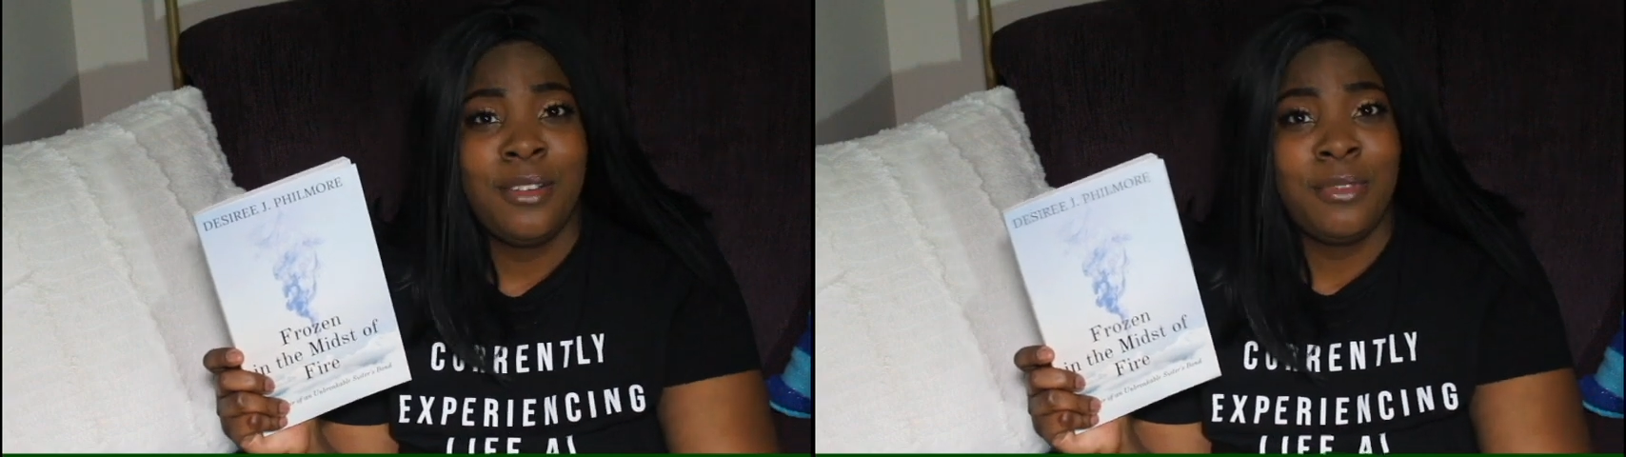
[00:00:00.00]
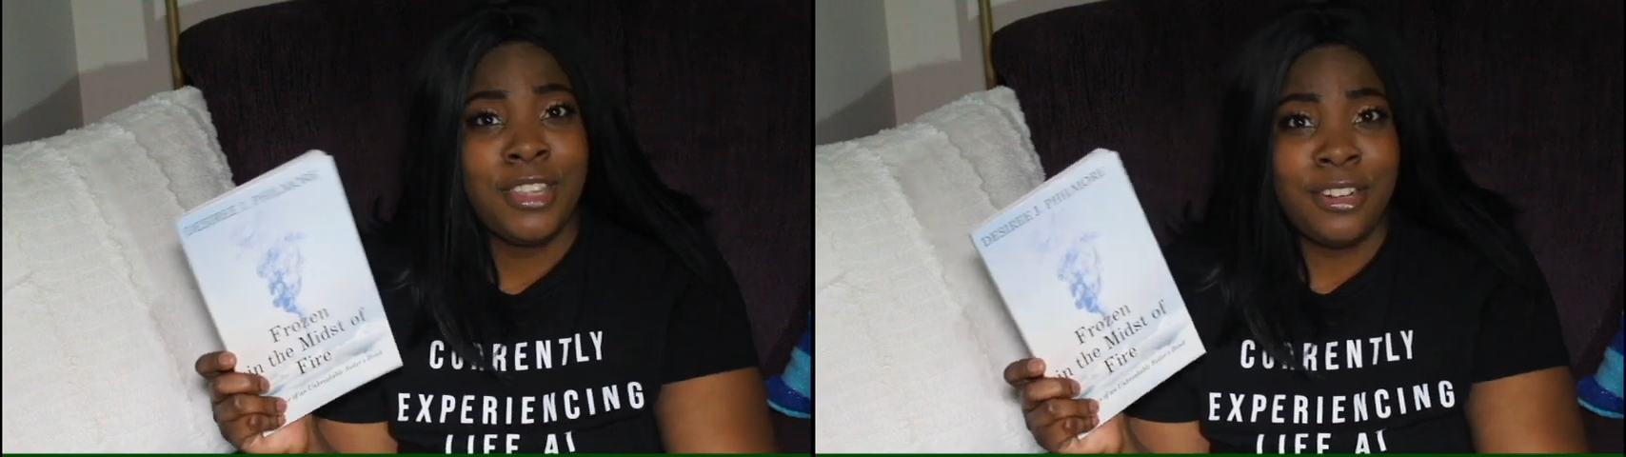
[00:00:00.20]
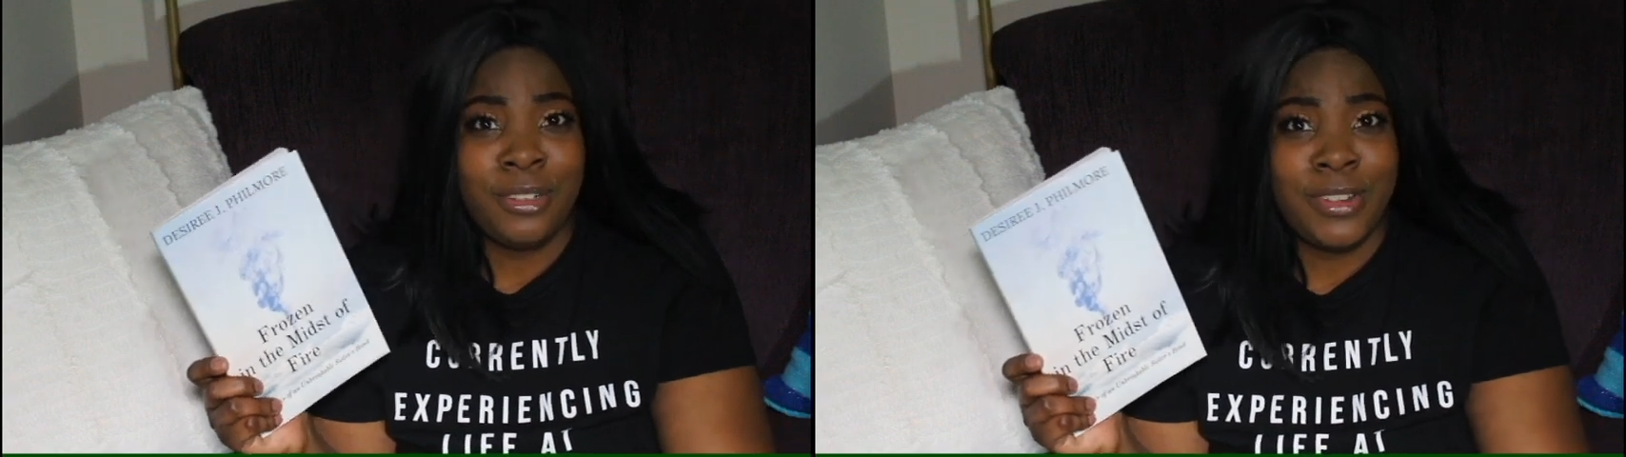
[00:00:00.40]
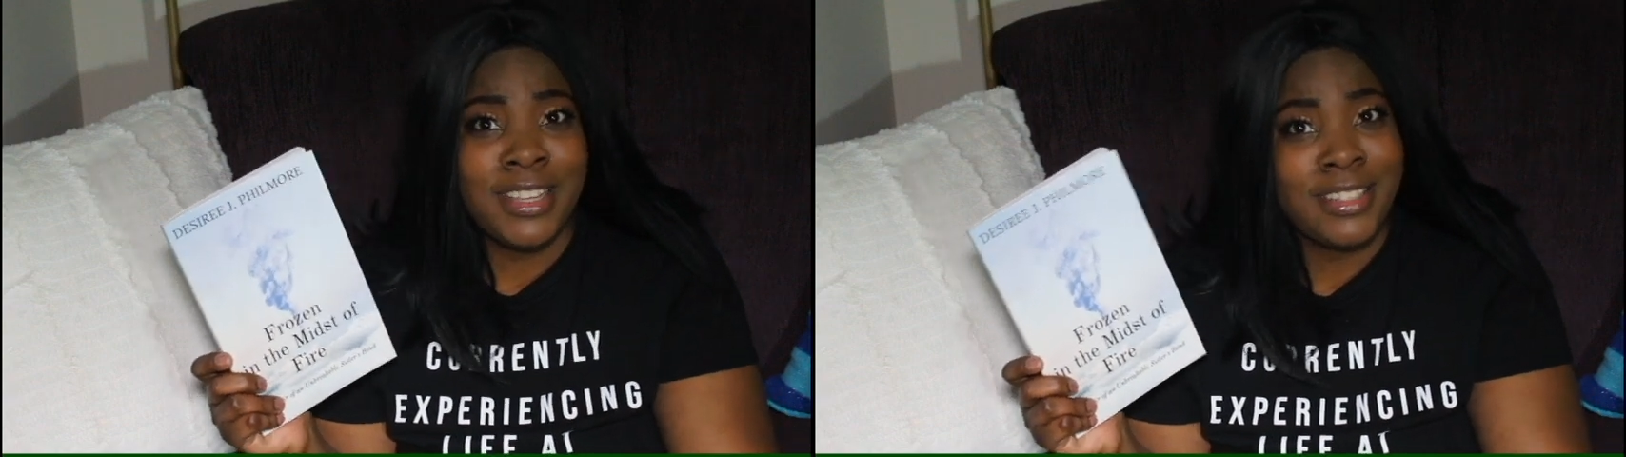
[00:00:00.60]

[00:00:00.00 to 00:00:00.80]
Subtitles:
when you're doing